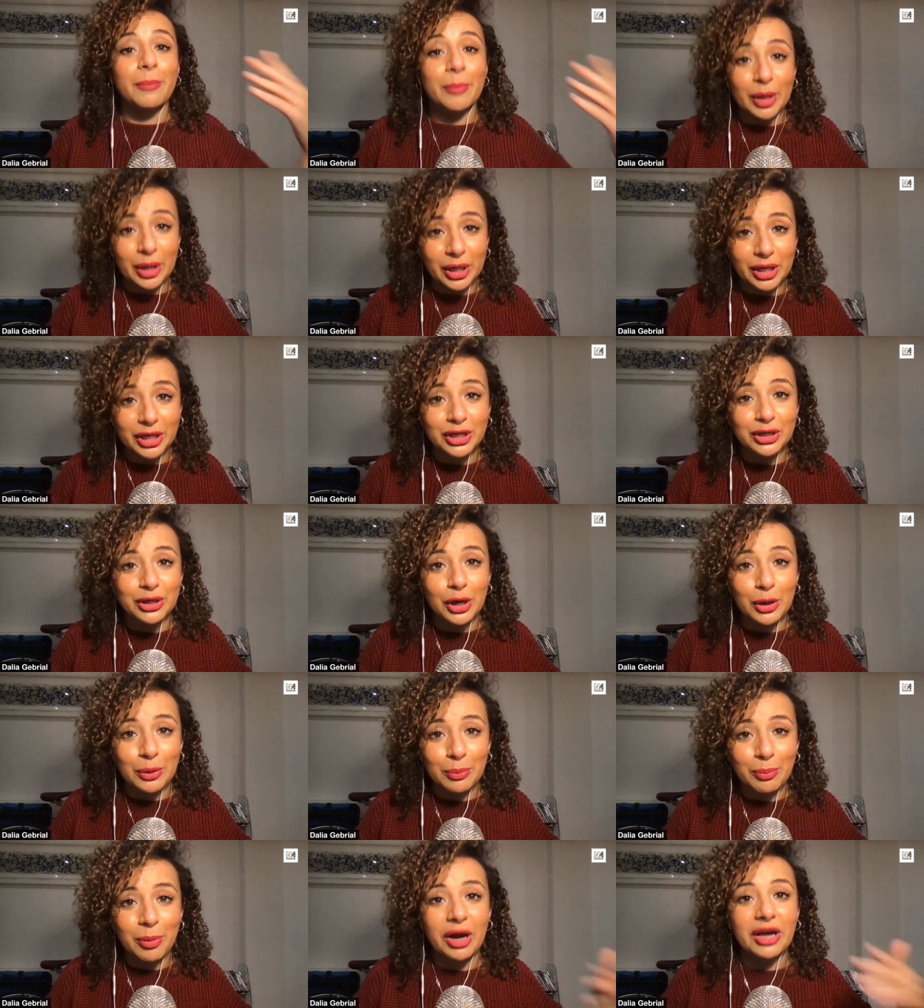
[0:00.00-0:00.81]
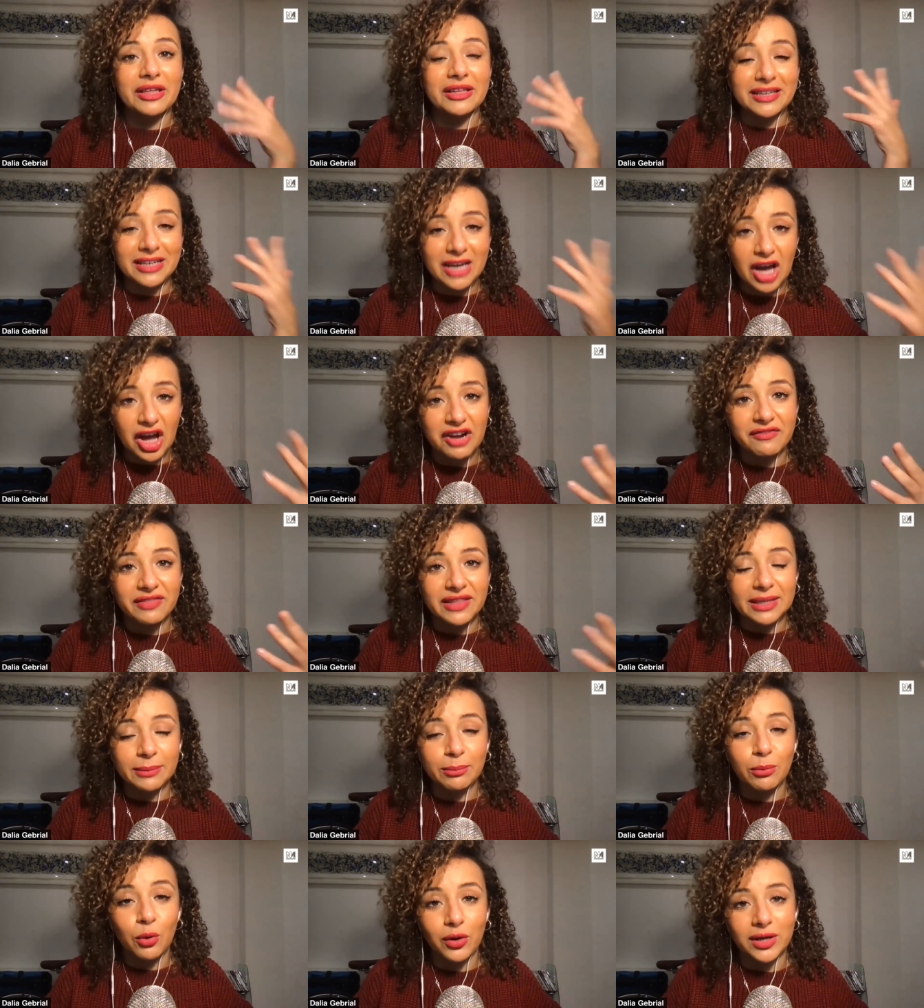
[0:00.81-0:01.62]
but you know, by kind of
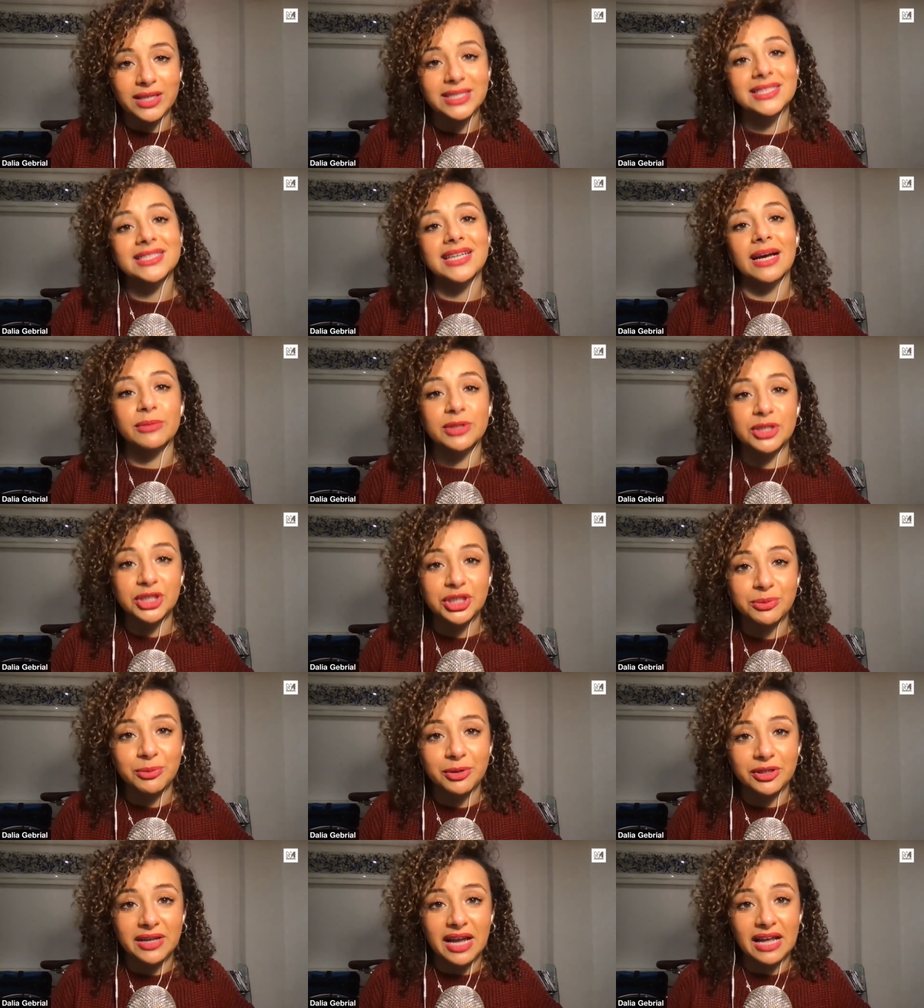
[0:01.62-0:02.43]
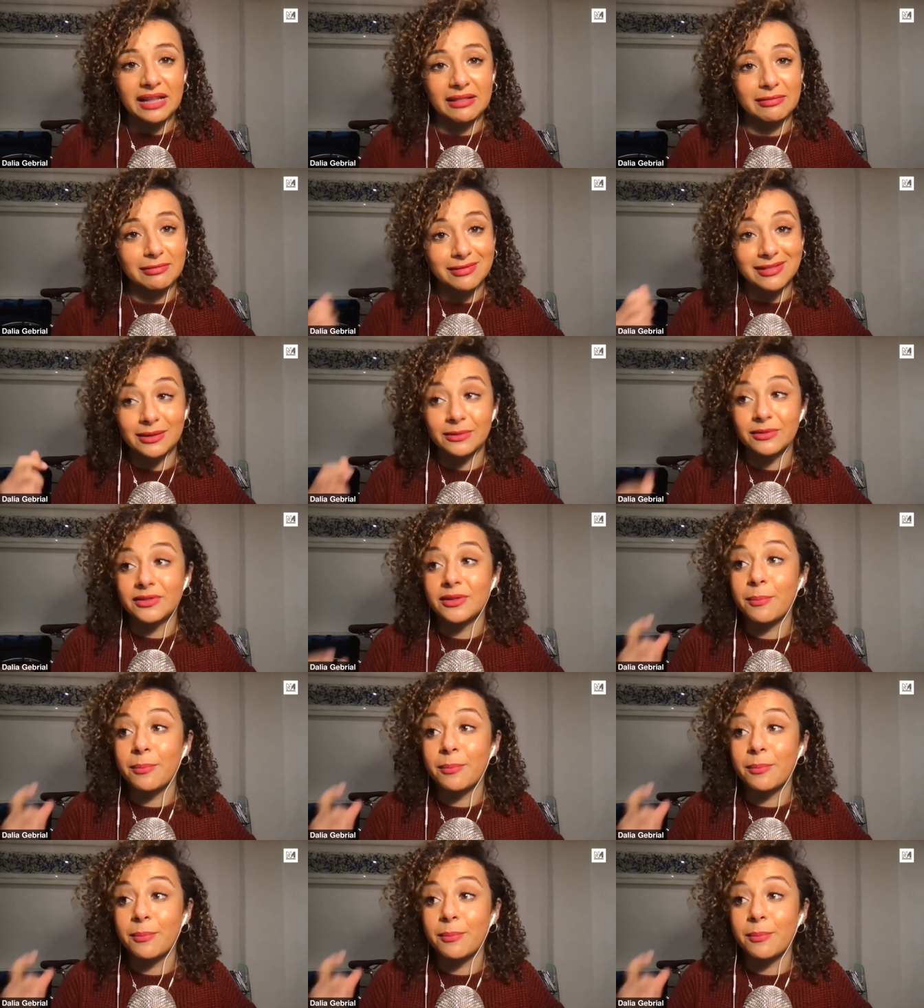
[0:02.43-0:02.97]
the more establishment and the,